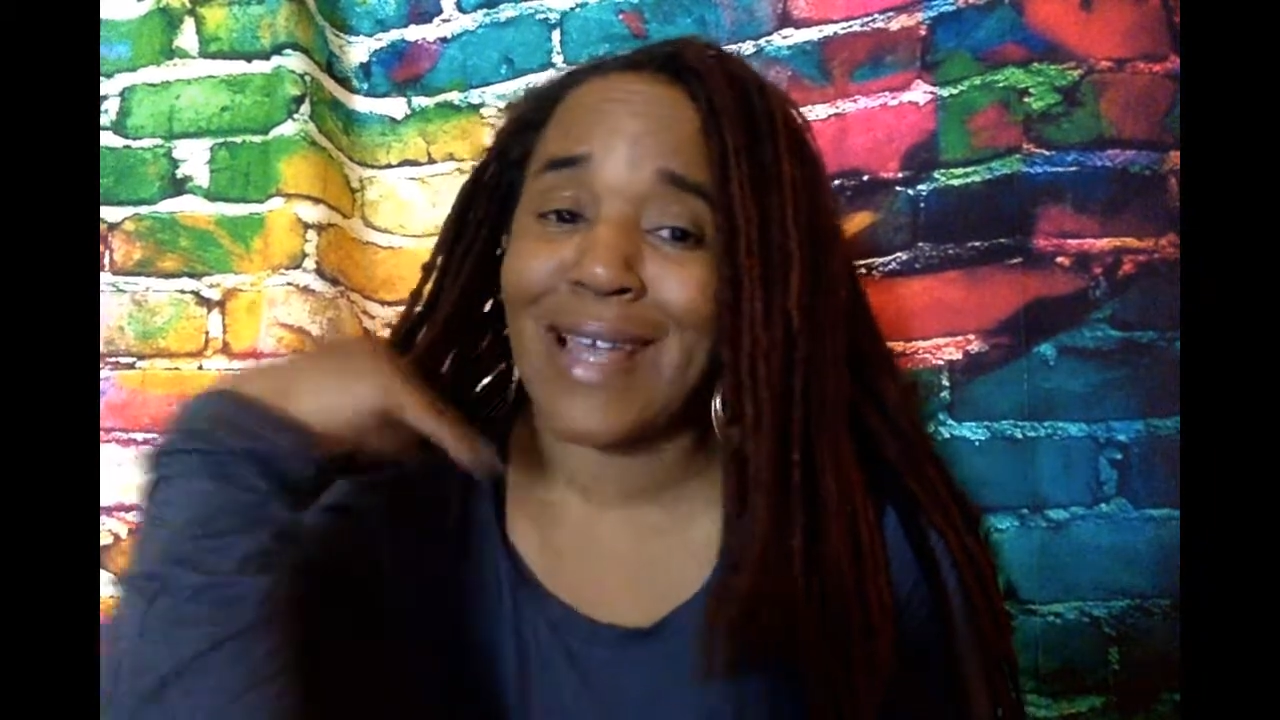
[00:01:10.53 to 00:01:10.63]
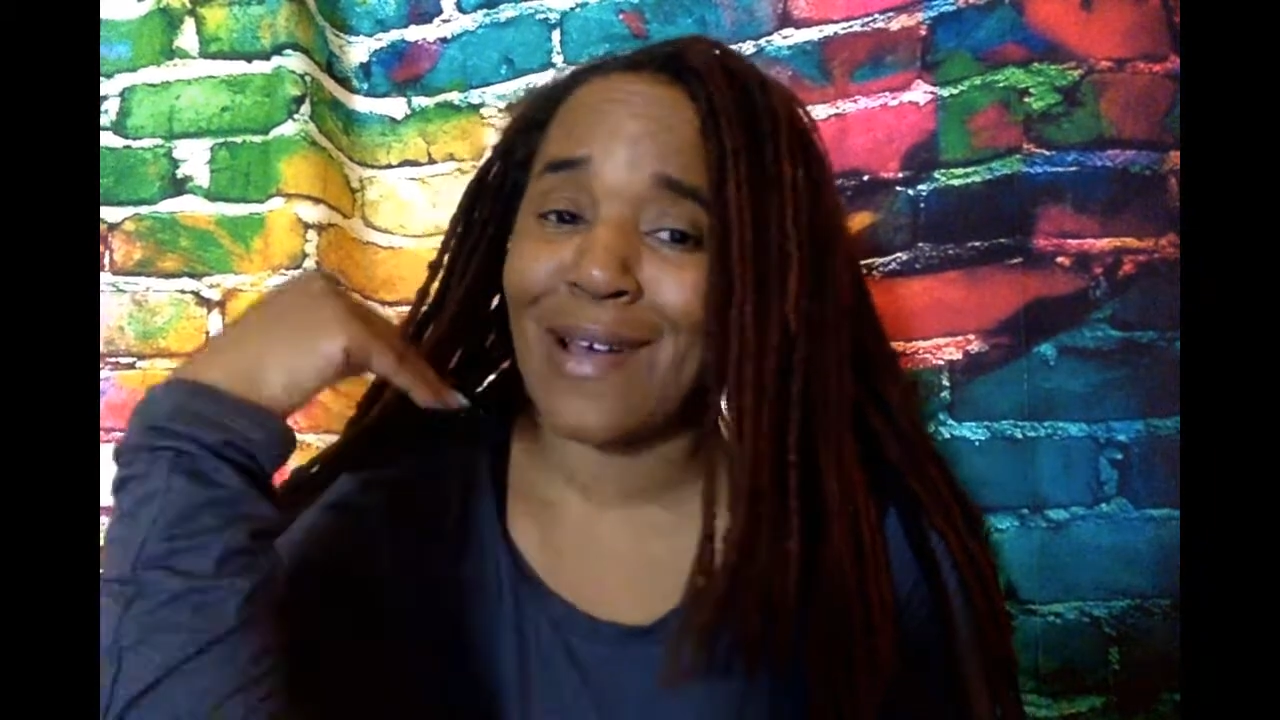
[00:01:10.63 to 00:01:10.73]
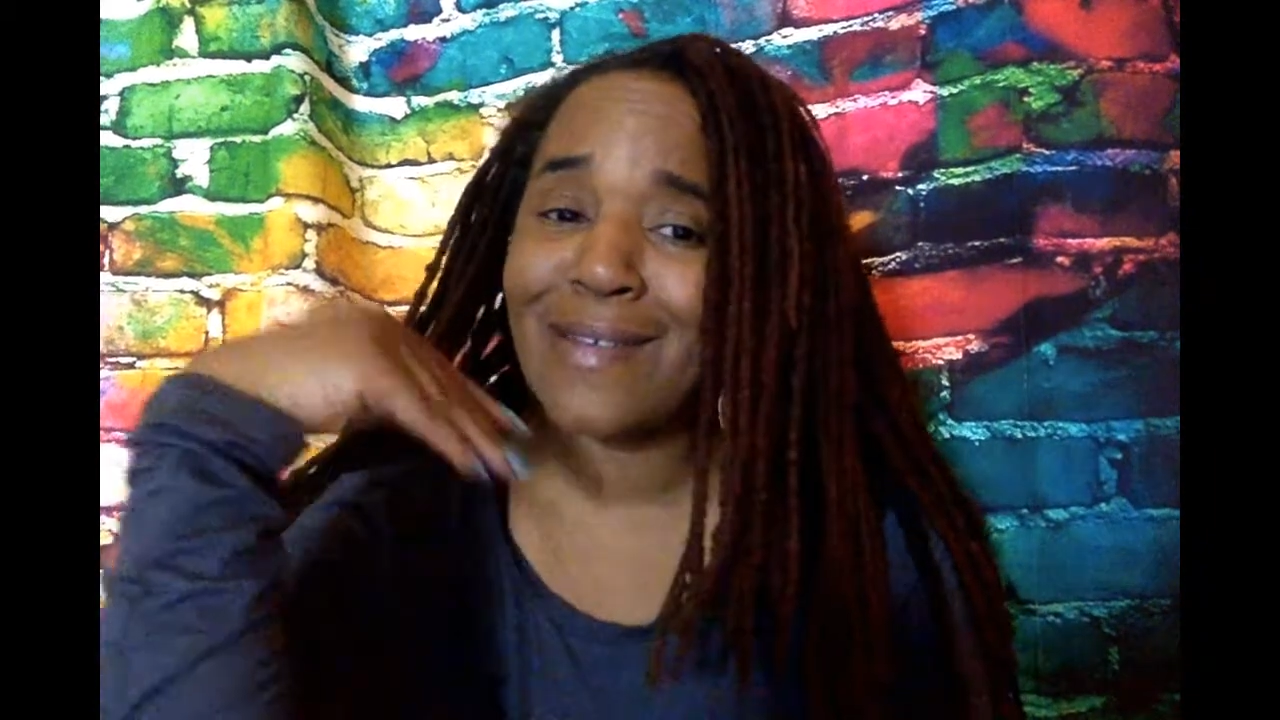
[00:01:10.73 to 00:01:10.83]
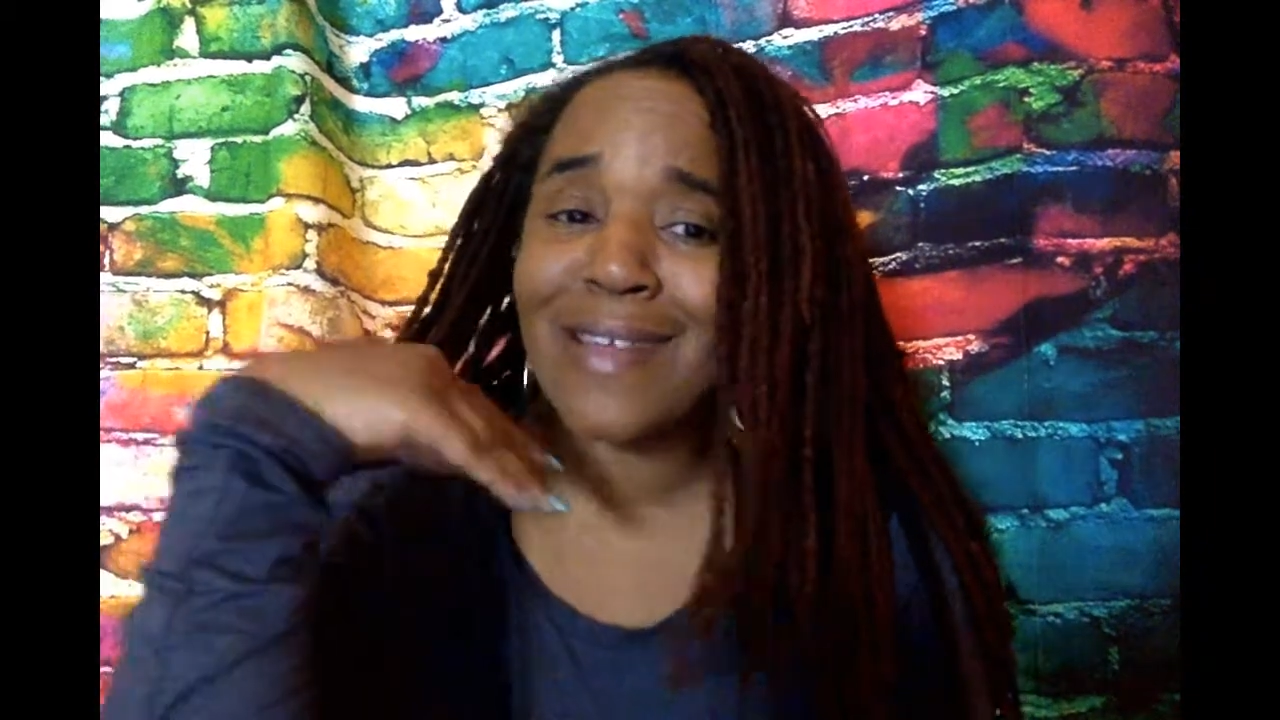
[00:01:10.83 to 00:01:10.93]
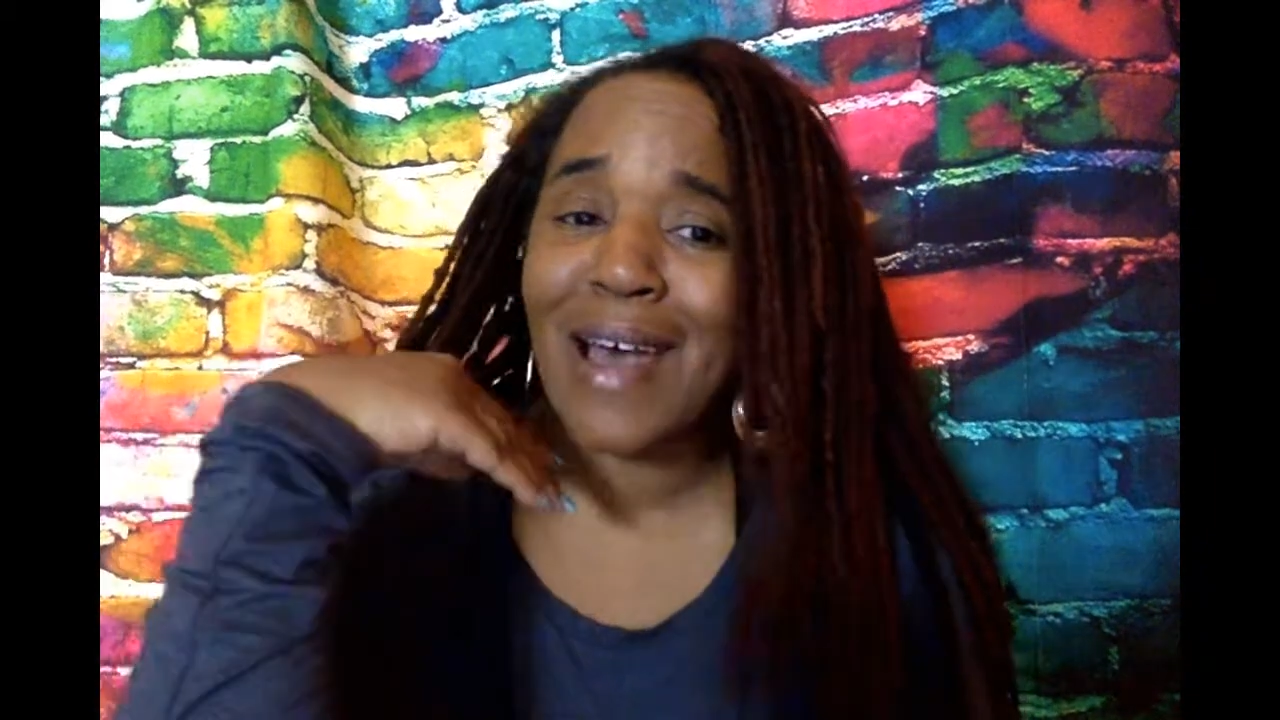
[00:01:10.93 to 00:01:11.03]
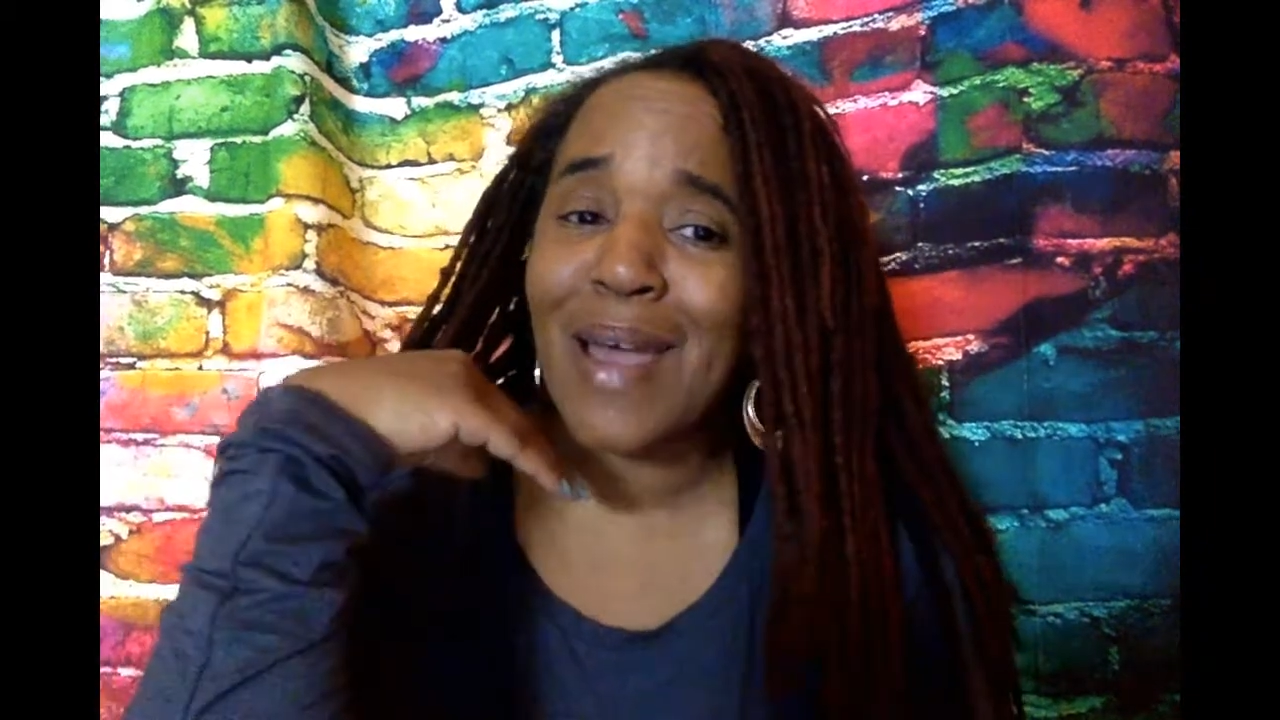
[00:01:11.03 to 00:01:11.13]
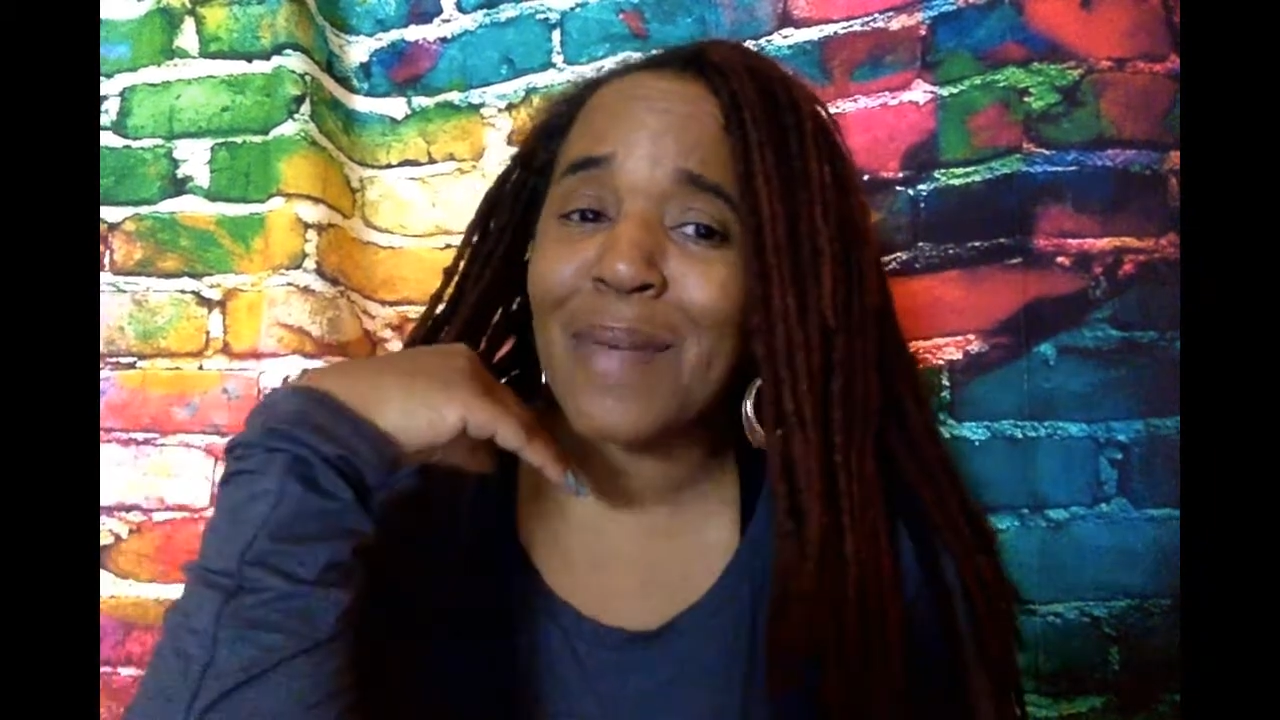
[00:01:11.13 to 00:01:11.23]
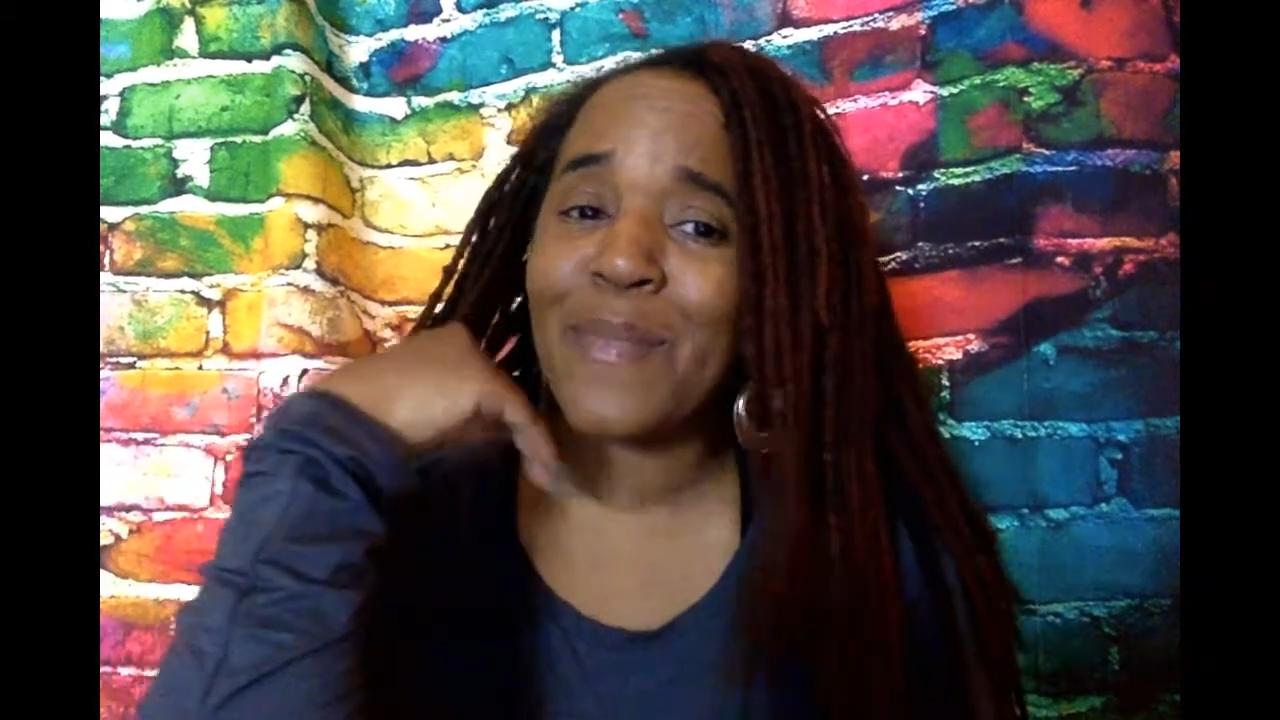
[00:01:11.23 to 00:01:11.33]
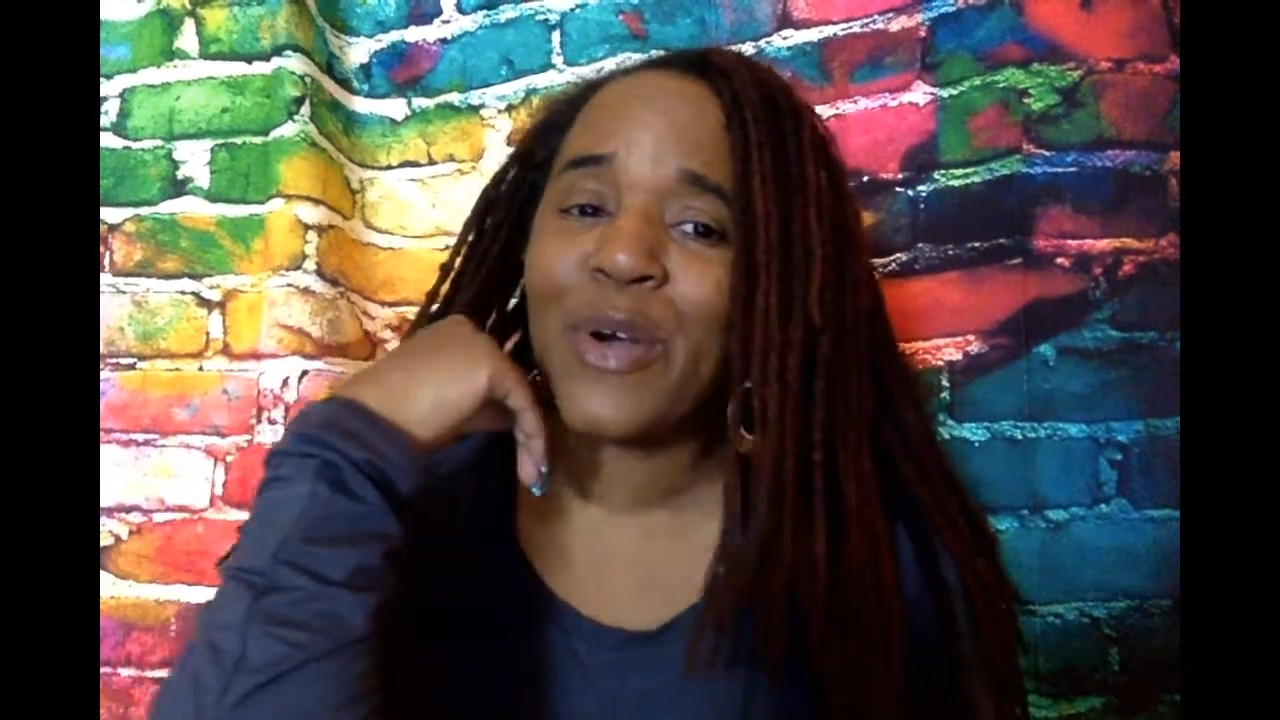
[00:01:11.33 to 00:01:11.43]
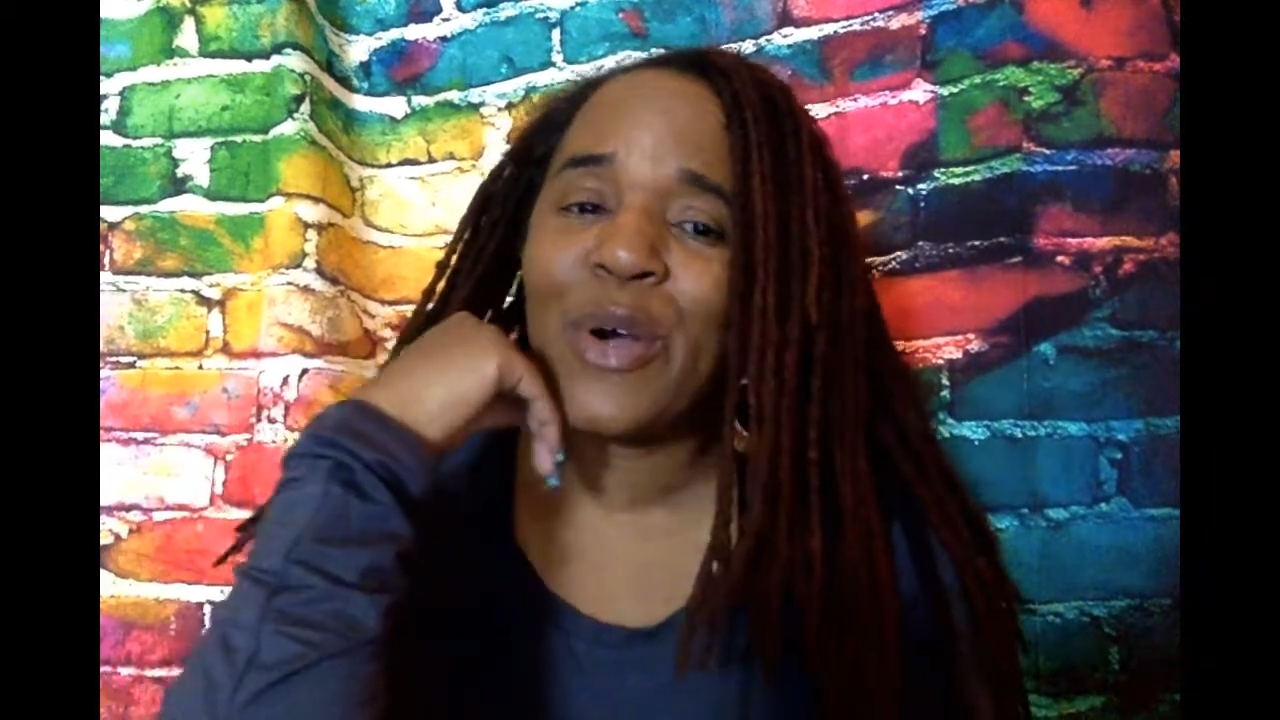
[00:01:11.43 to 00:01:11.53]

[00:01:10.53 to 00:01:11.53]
downtime